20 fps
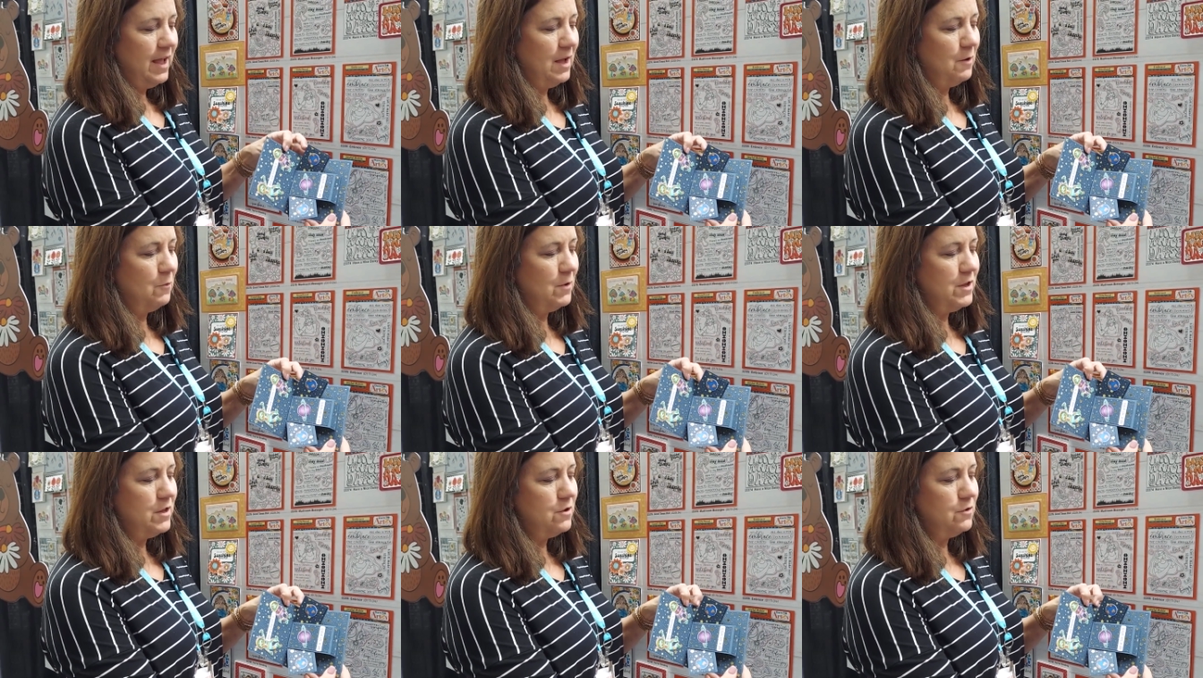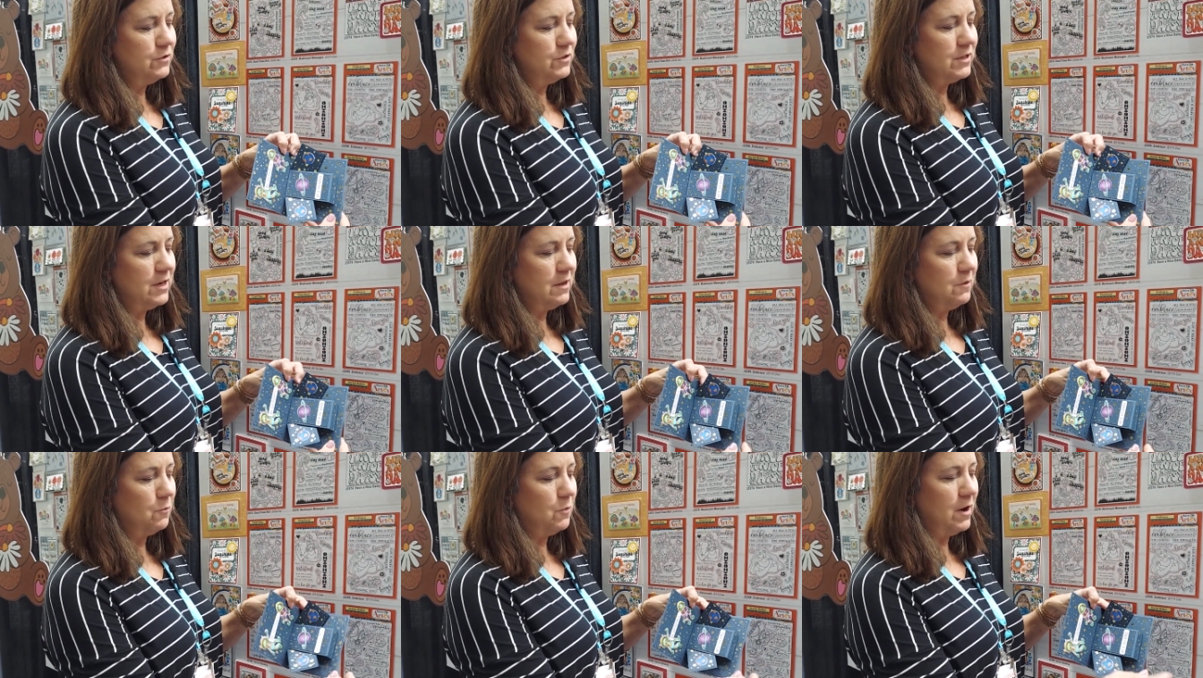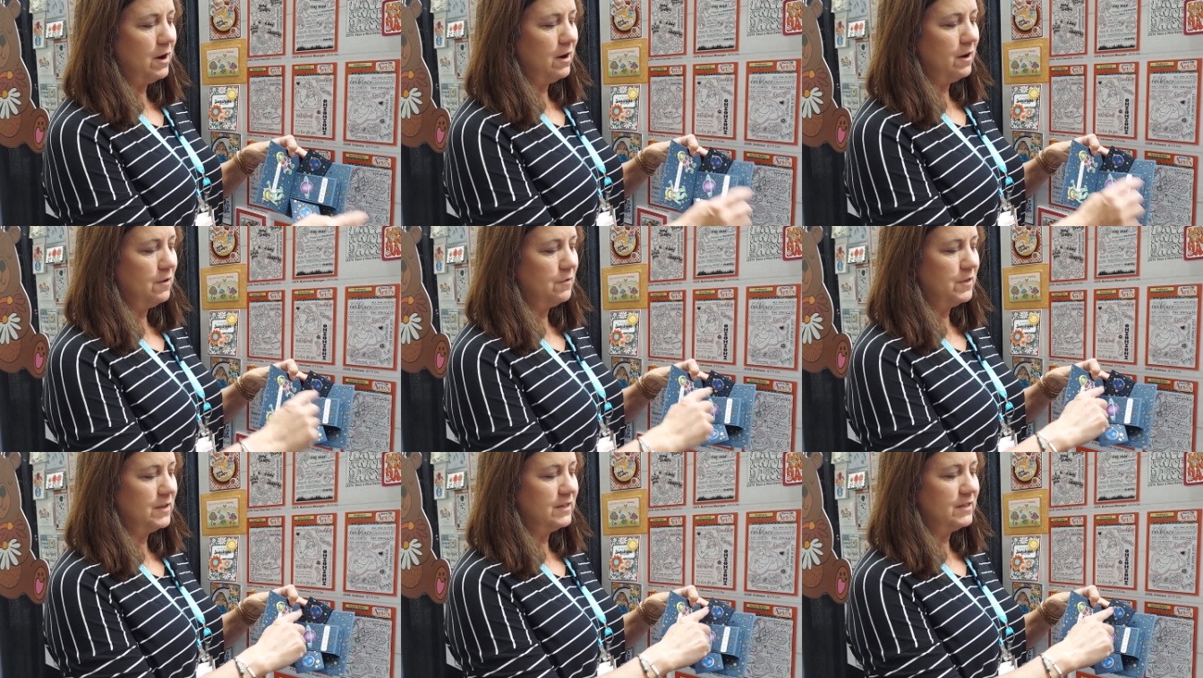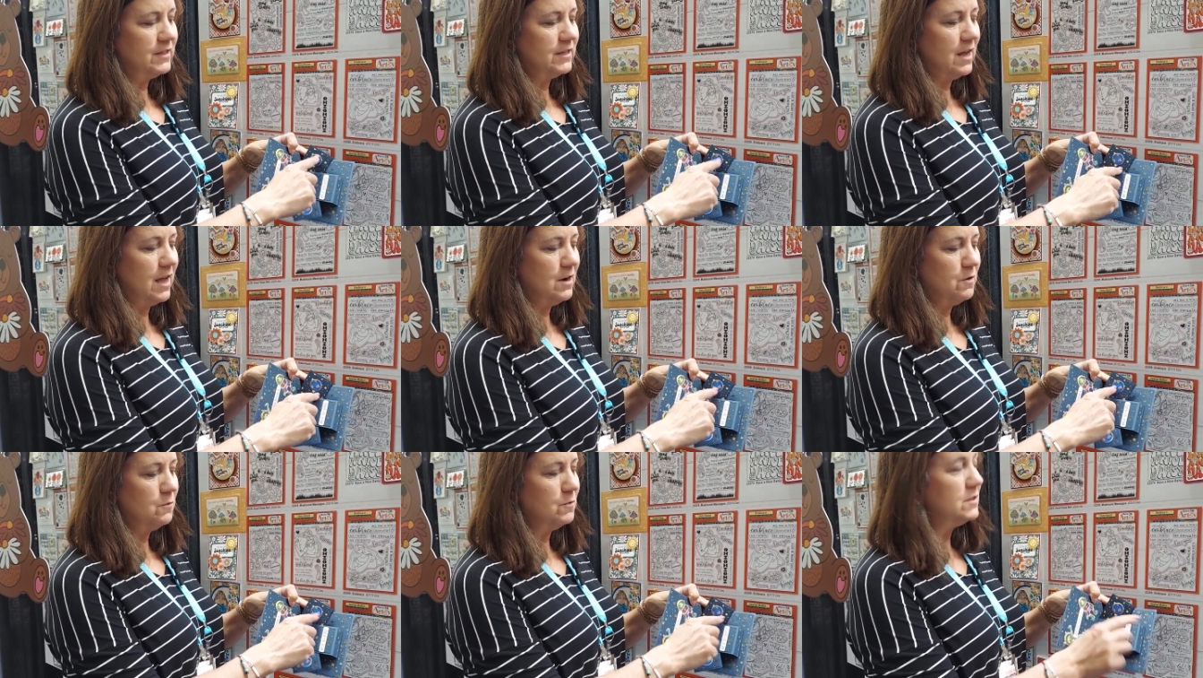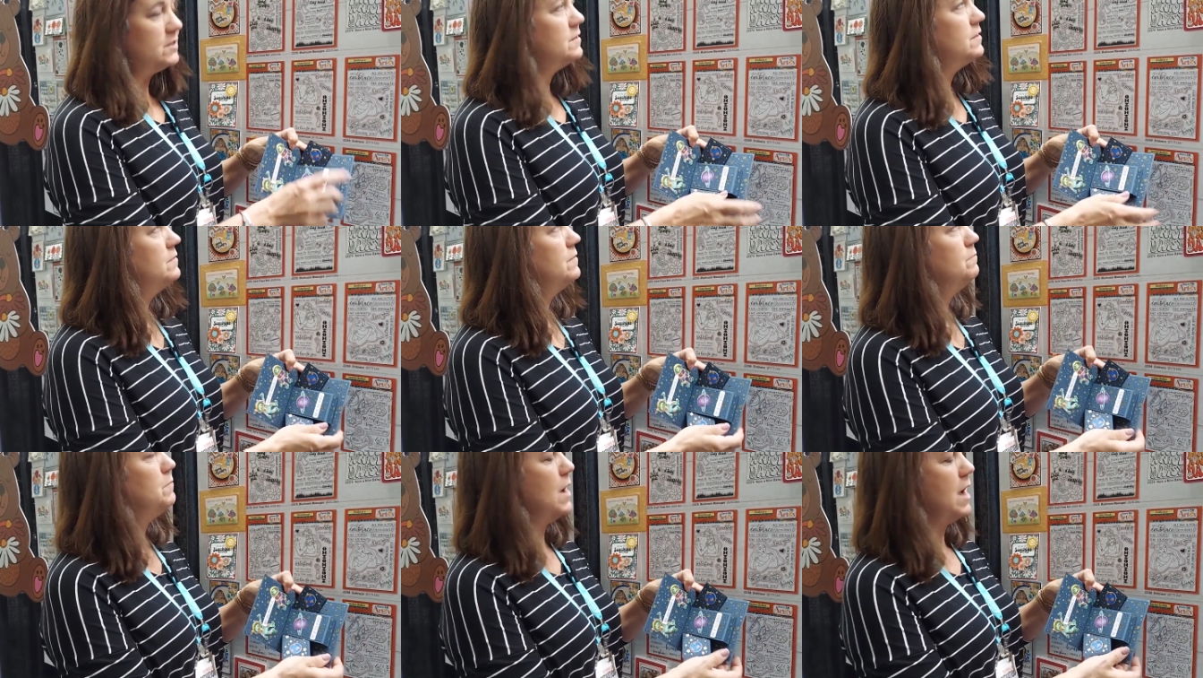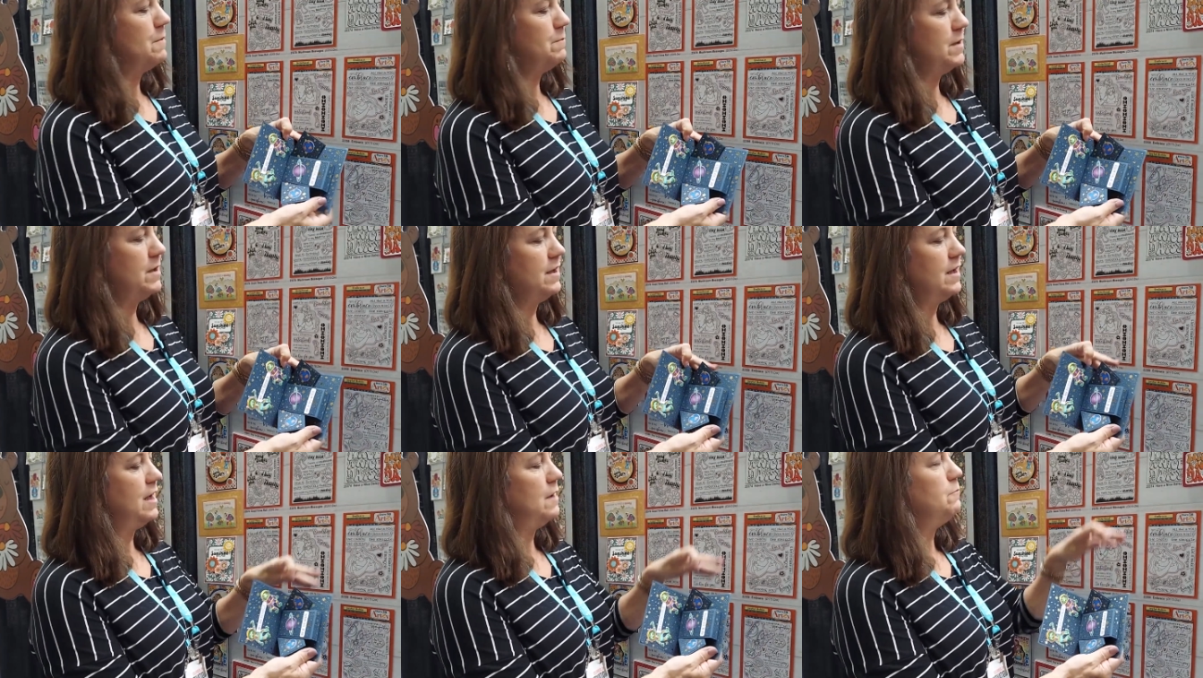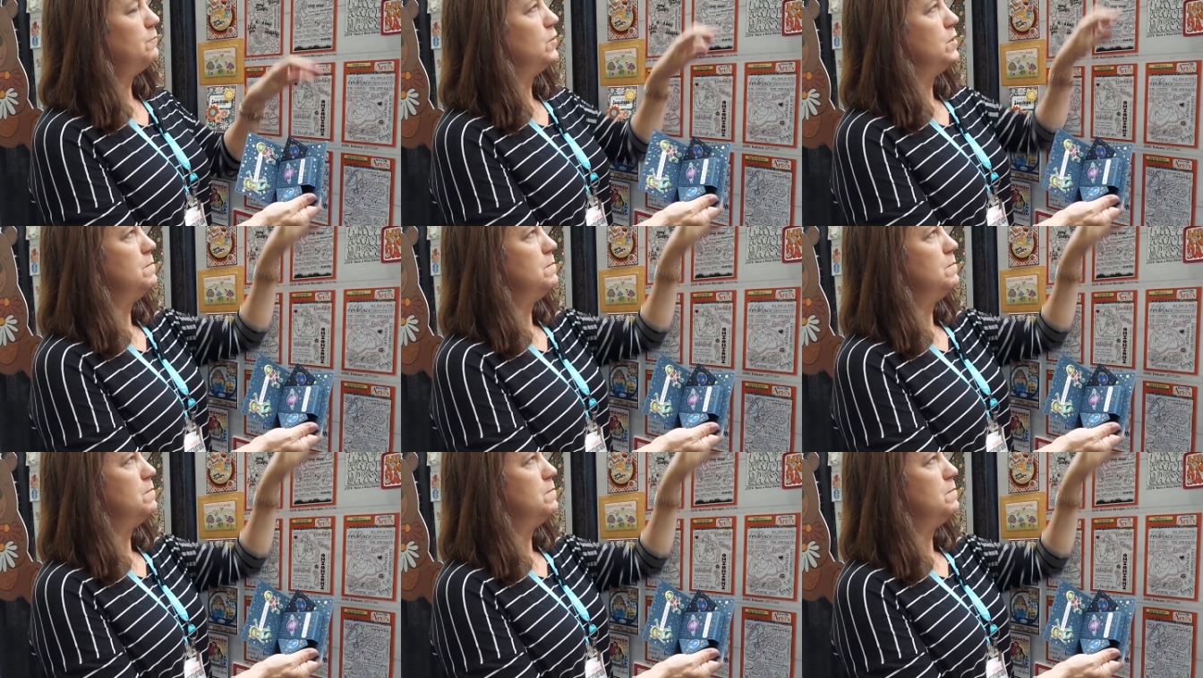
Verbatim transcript: and we used it where the sun was popping up.